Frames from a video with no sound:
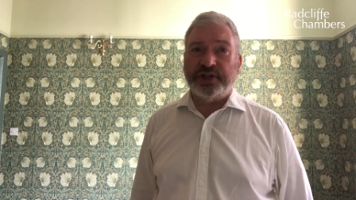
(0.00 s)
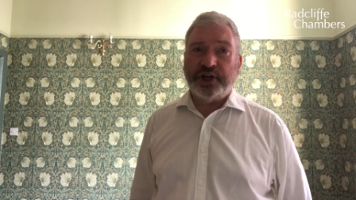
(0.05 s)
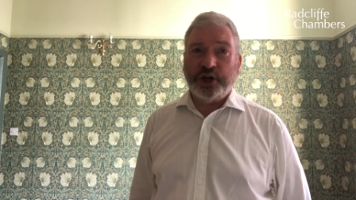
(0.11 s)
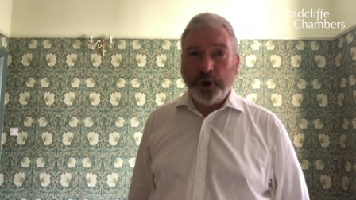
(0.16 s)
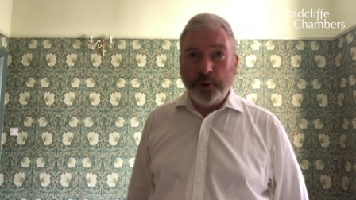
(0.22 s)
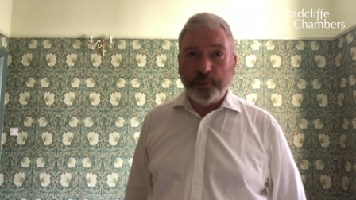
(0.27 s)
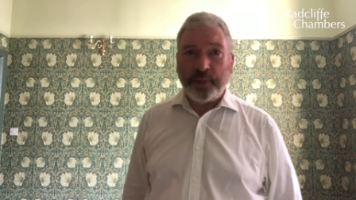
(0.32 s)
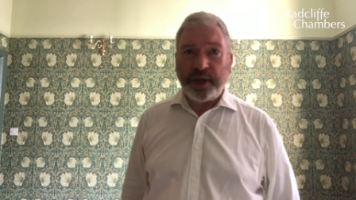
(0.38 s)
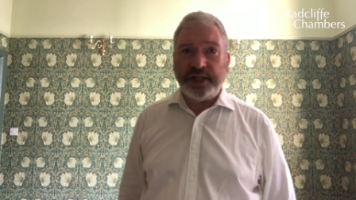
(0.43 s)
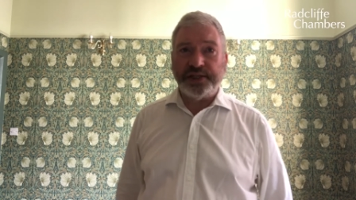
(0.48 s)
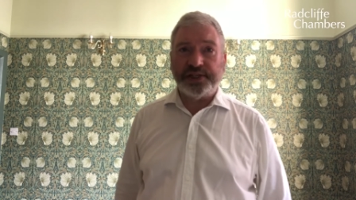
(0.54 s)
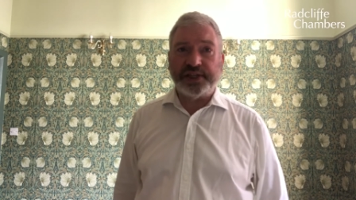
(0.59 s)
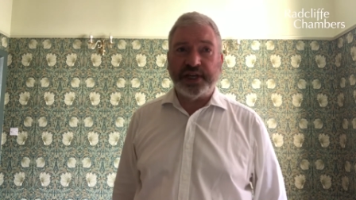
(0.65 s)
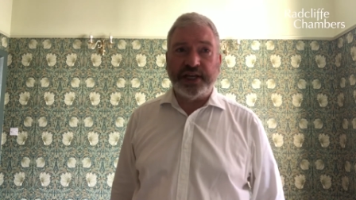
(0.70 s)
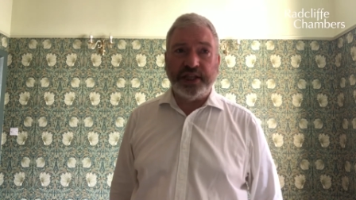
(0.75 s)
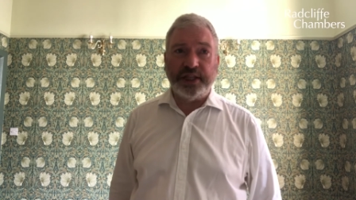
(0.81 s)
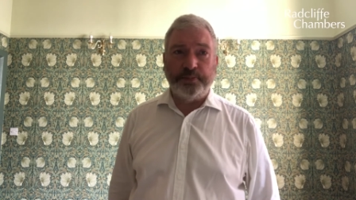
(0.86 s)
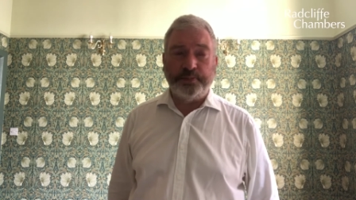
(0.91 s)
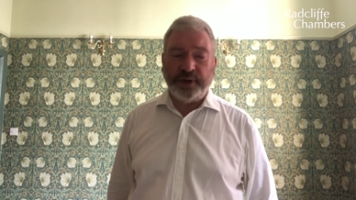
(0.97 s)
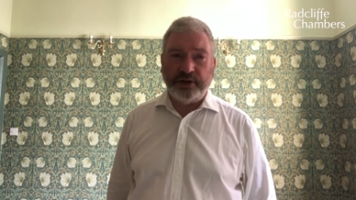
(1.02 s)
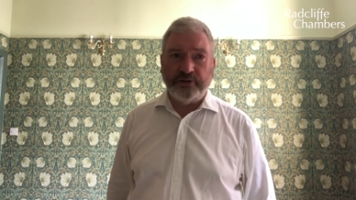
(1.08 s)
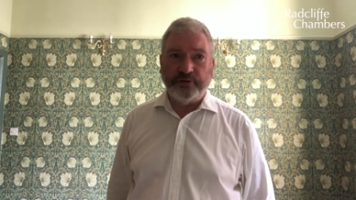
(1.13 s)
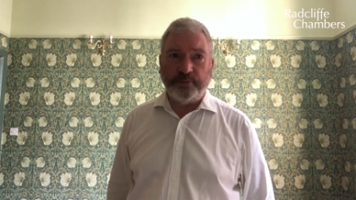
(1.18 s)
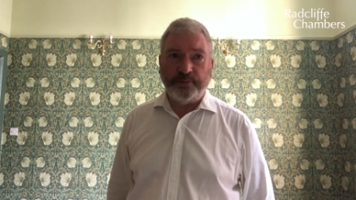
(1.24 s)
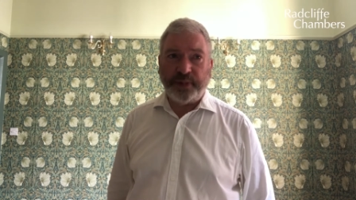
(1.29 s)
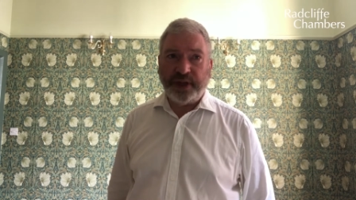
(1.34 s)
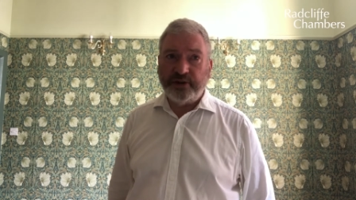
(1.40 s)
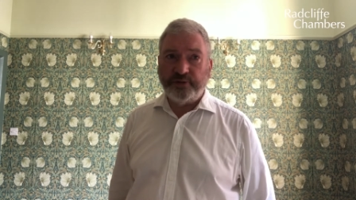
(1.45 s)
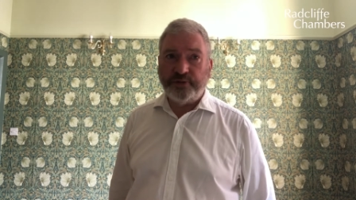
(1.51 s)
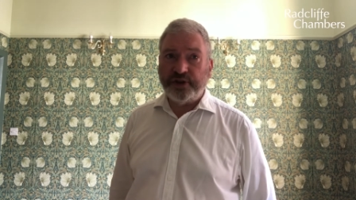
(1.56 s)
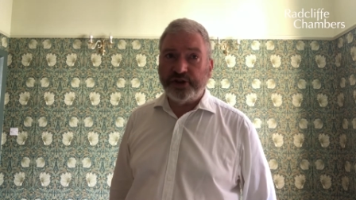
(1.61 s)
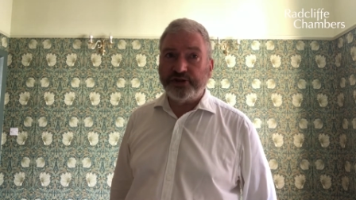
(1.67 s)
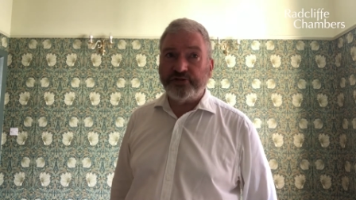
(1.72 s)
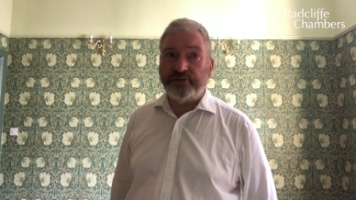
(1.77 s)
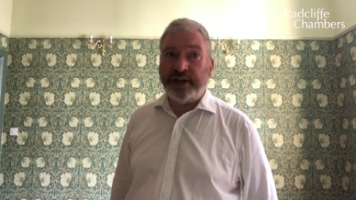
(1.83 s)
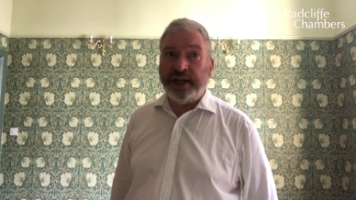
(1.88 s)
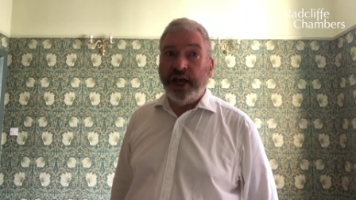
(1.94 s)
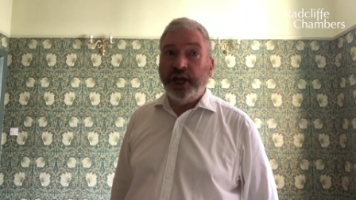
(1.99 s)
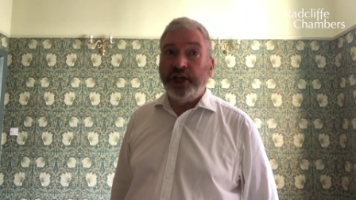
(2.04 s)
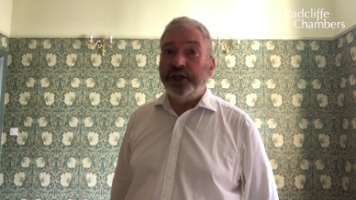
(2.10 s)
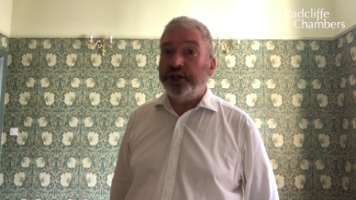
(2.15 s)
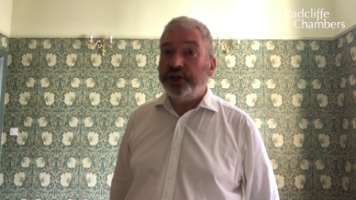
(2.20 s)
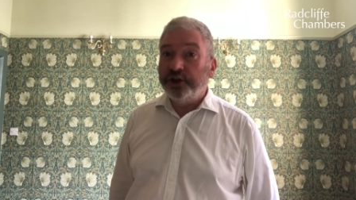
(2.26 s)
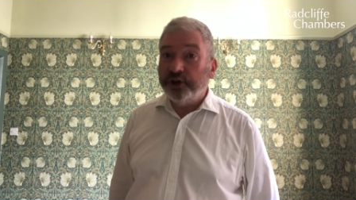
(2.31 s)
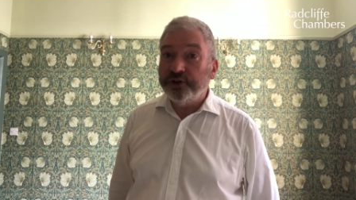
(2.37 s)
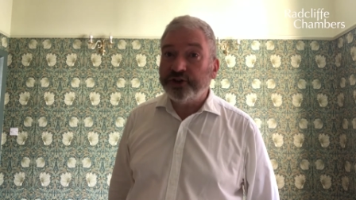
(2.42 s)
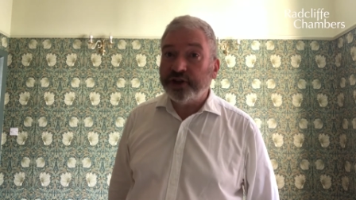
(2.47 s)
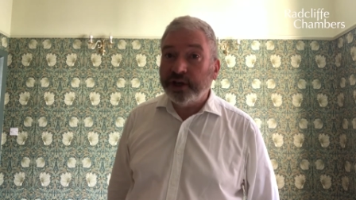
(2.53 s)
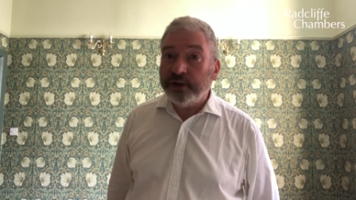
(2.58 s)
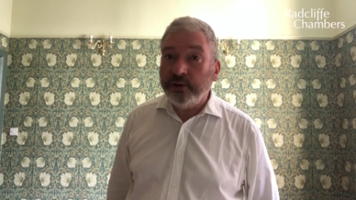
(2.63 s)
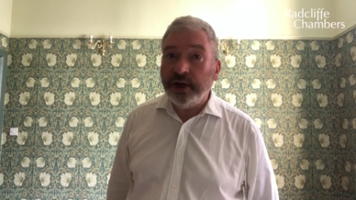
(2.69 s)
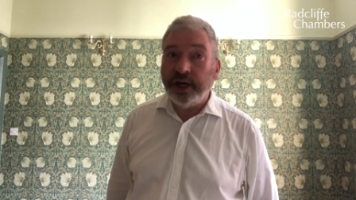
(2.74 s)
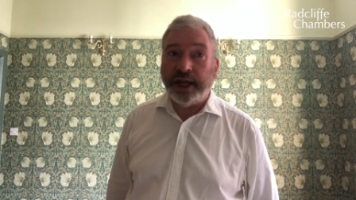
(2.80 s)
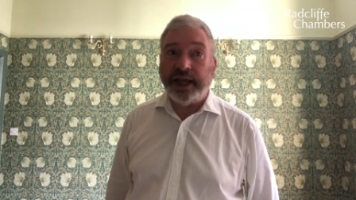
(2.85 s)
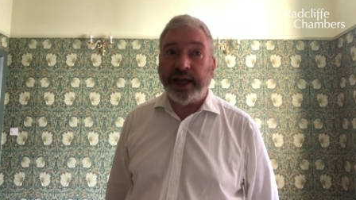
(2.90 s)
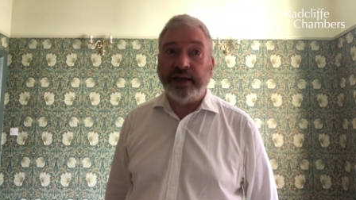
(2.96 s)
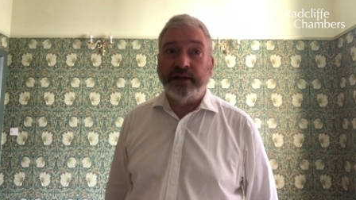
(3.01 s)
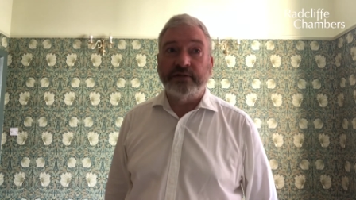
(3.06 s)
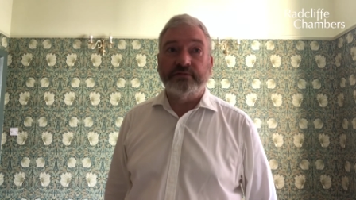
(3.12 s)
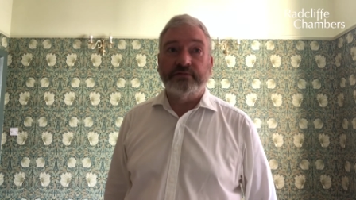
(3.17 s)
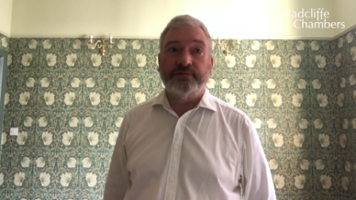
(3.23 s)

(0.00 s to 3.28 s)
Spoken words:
compensate the beneficiary not only